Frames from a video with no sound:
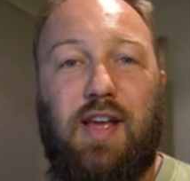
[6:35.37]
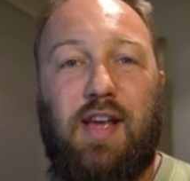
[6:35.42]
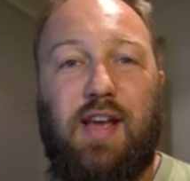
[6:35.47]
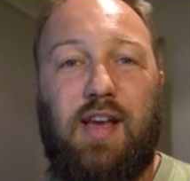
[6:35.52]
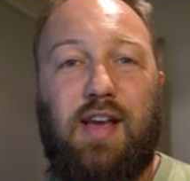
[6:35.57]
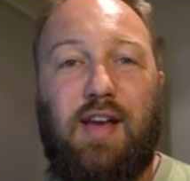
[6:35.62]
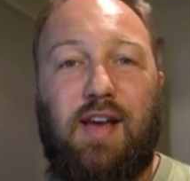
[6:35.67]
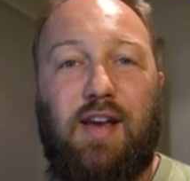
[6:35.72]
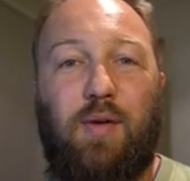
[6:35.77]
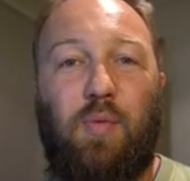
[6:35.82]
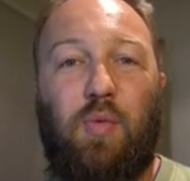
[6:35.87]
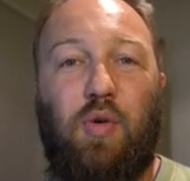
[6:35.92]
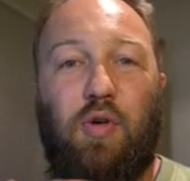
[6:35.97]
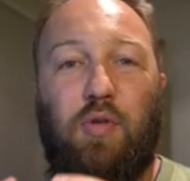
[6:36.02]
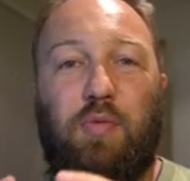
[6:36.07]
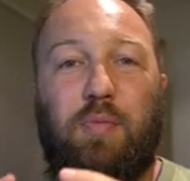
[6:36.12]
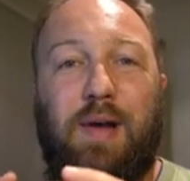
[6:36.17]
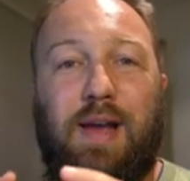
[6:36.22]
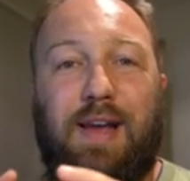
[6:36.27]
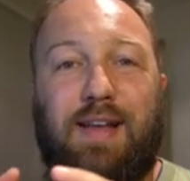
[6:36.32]

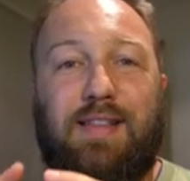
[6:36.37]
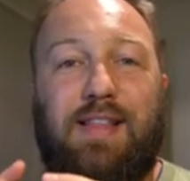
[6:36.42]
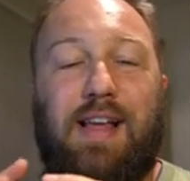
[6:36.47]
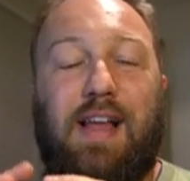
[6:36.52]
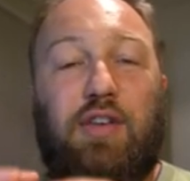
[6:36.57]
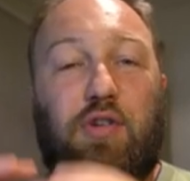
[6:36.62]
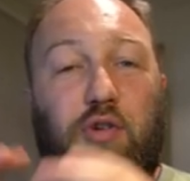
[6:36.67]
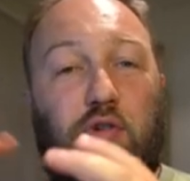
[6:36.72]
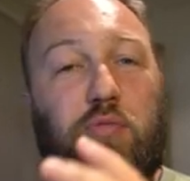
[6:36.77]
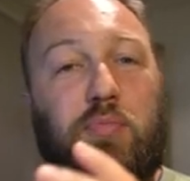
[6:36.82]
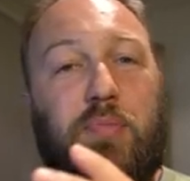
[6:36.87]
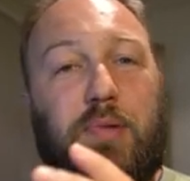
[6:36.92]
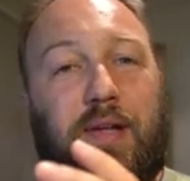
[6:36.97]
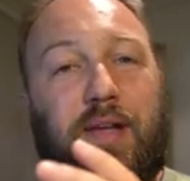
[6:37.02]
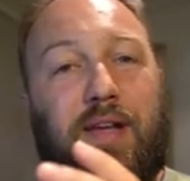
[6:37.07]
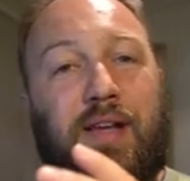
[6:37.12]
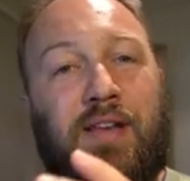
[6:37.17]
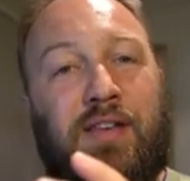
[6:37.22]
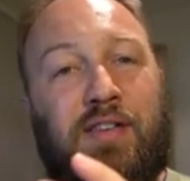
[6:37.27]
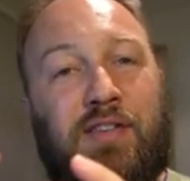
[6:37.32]
will make that good
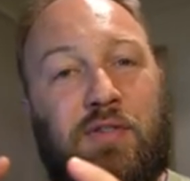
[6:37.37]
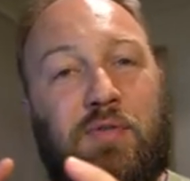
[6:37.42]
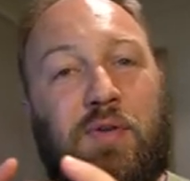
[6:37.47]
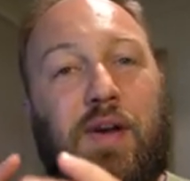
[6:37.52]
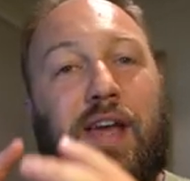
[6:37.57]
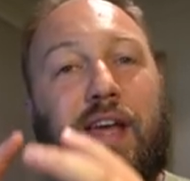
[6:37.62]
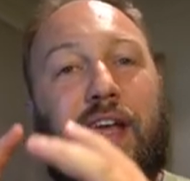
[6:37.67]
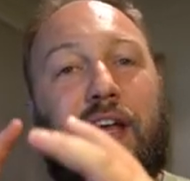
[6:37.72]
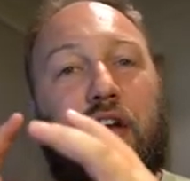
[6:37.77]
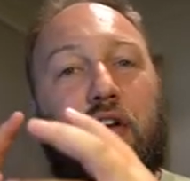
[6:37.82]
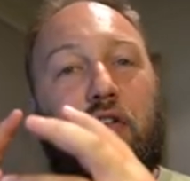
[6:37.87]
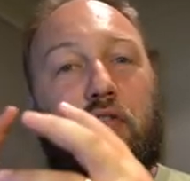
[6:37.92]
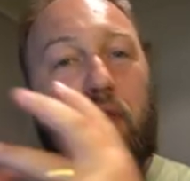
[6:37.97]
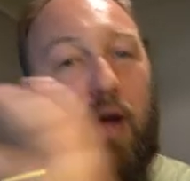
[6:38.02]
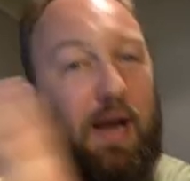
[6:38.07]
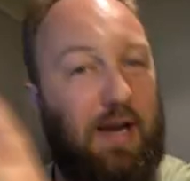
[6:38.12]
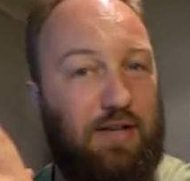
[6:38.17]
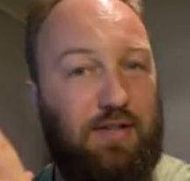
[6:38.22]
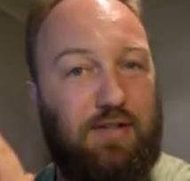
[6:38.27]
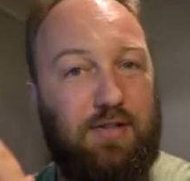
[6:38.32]
beer into a
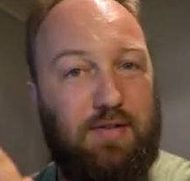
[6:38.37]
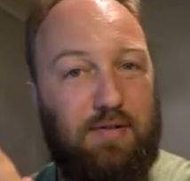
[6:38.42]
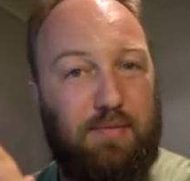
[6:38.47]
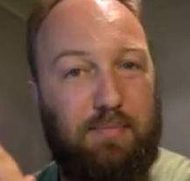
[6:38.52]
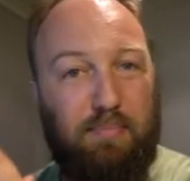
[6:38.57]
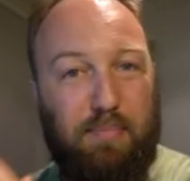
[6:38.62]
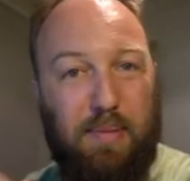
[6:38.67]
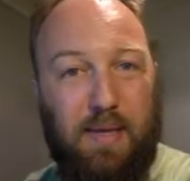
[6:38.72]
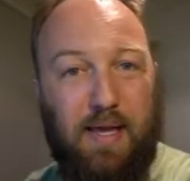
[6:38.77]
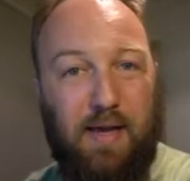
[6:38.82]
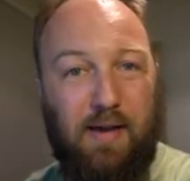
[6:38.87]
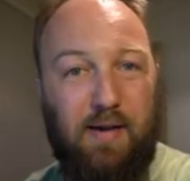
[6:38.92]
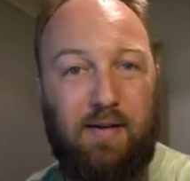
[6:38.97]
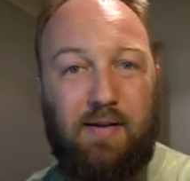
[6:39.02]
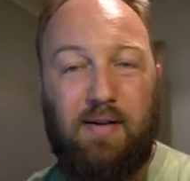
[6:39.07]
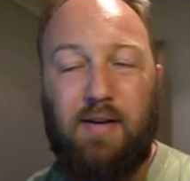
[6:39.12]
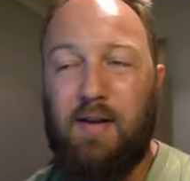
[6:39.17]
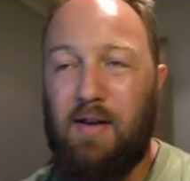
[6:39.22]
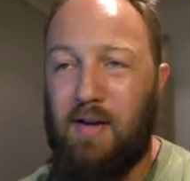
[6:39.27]
great beer,